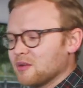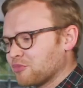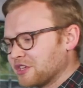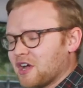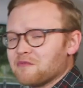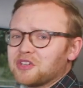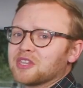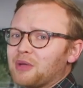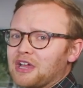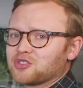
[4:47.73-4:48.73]
Pretty comfy in
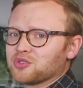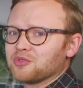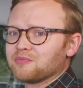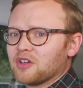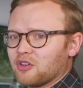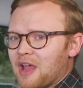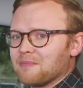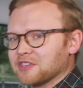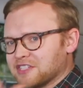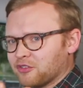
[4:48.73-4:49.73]
the back too. All right,
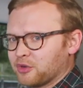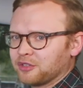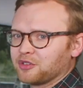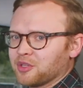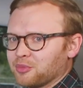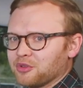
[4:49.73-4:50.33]
let's have a quick look at the